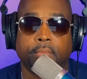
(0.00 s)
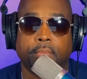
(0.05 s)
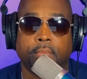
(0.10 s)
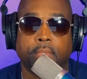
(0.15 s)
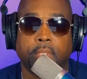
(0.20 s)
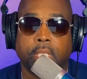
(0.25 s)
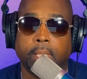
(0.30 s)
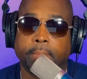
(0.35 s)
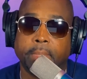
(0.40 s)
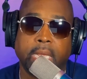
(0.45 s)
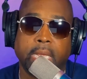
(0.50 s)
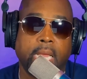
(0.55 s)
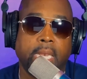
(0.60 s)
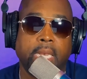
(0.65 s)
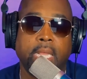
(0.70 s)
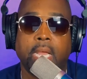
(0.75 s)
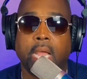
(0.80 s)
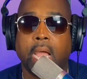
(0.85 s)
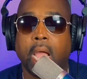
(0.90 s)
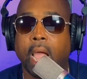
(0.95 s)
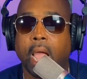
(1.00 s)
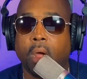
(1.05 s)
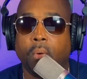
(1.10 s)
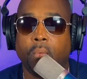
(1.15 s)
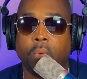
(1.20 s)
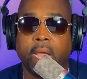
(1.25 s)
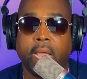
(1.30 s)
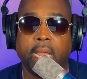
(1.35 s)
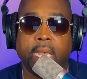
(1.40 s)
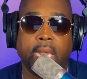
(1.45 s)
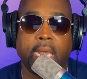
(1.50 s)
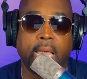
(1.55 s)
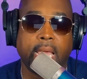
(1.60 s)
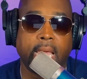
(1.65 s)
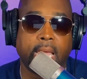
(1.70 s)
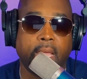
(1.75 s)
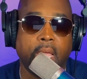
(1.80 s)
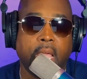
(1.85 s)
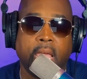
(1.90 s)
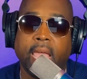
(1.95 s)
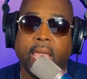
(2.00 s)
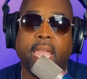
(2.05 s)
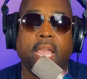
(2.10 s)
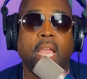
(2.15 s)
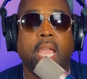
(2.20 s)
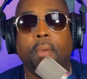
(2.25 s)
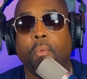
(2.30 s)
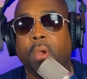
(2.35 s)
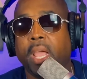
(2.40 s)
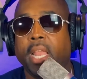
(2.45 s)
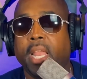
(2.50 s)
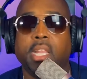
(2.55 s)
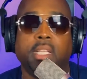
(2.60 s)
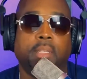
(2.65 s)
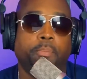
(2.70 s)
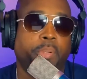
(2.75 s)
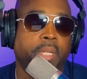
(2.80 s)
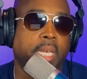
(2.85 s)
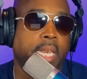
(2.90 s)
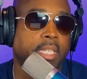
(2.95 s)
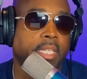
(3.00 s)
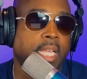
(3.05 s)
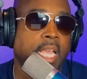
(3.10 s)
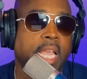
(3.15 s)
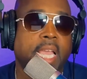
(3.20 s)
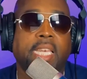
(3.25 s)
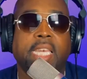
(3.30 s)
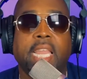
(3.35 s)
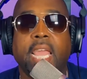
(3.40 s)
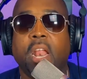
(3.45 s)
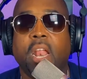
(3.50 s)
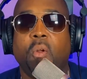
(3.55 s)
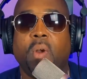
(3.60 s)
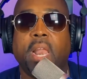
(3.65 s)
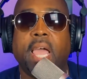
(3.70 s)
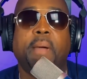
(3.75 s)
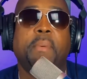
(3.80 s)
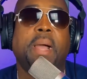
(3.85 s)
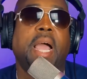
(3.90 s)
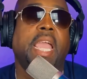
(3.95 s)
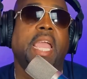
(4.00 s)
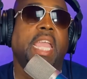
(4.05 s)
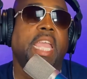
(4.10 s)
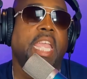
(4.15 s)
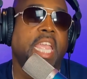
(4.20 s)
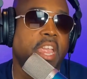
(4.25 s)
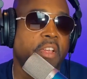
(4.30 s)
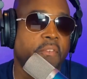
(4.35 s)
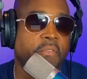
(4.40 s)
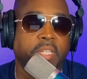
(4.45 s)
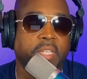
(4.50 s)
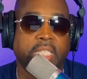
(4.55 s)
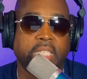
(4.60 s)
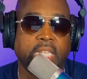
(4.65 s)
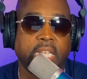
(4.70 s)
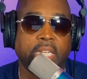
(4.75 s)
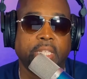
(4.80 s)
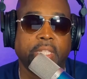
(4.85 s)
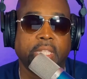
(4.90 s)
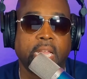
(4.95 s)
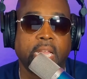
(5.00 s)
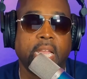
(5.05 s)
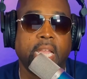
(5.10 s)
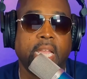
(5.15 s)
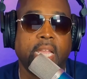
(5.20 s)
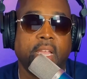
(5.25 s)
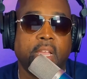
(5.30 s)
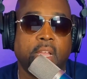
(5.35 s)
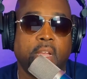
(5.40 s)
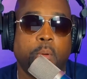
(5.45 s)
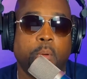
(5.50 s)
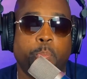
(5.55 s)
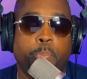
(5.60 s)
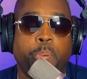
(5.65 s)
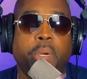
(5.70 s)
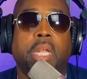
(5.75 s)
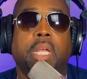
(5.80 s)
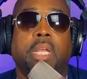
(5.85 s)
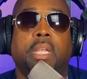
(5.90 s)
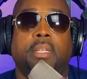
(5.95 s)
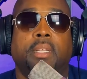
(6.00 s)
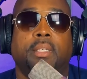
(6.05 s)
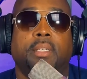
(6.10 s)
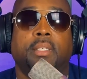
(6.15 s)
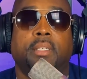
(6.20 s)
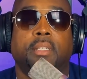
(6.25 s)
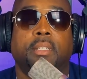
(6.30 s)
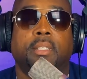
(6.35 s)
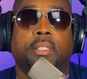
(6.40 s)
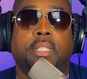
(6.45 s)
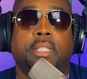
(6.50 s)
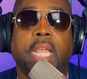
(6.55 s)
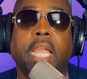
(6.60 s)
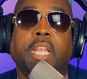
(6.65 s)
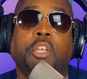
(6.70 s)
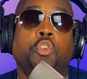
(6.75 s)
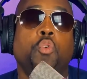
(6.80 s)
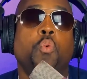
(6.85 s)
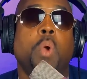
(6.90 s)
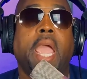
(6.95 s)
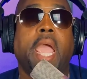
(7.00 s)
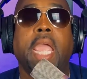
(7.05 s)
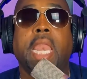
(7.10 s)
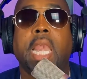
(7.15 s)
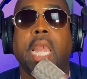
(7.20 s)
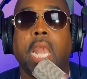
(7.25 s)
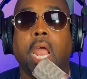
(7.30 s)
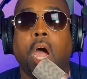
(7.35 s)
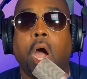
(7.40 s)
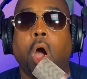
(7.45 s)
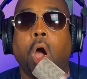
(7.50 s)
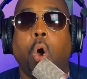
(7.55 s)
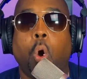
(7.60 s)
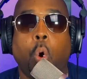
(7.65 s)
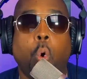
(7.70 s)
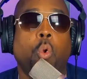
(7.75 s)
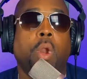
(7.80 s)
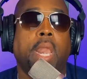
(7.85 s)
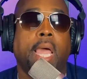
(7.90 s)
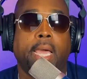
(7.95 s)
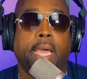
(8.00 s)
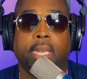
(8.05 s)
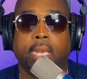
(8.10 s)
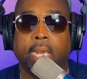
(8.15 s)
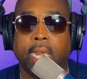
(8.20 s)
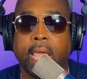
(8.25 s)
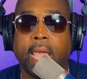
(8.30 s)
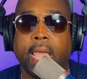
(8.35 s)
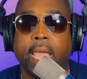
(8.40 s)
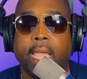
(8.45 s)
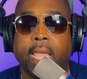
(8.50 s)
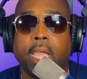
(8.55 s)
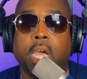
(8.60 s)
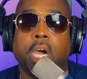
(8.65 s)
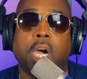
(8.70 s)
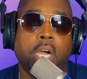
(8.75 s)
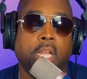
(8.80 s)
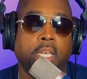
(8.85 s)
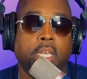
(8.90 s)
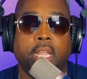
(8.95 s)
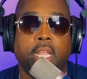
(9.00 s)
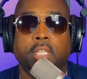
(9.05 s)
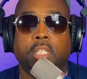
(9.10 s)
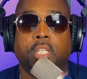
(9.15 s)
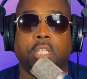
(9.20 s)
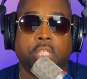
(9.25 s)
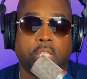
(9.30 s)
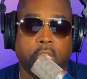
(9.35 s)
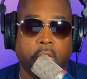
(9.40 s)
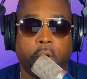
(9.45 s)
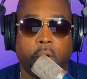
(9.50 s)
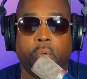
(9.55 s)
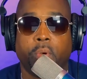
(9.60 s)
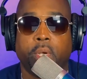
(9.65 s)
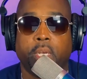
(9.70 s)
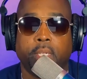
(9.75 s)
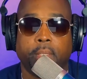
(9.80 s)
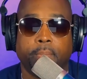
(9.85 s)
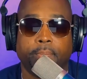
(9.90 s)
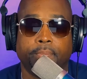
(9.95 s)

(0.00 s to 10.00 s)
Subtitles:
Sometimes they'll outright lie. Hey, well, look, put it like this. They don't lie about every single thing, but they do a whole lot of lying unnecessarily.